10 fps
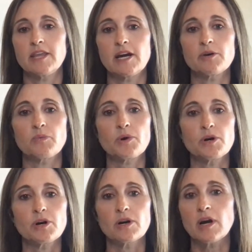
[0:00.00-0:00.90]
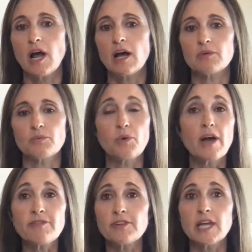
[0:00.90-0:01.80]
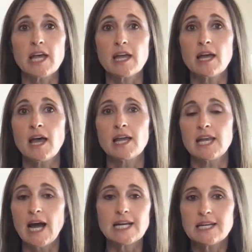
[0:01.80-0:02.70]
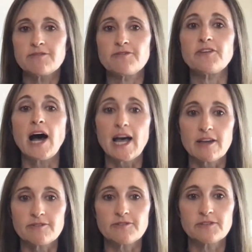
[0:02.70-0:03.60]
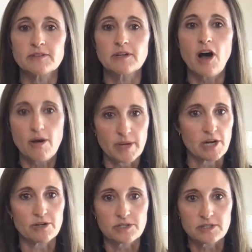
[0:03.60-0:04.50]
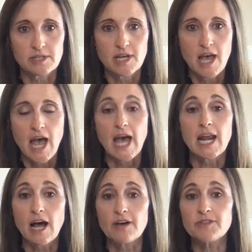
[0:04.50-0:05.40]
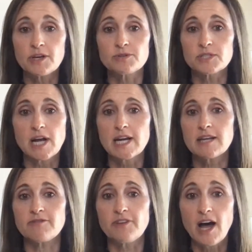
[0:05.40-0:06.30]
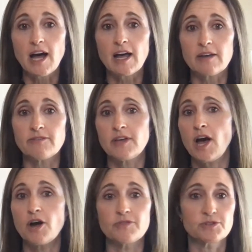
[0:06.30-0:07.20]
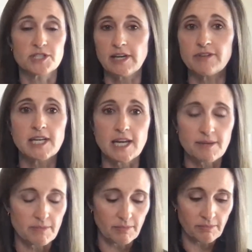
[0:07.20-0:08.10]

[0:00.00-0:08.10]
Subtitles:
there were roughly 95 commenters. And of those 95, over 70%,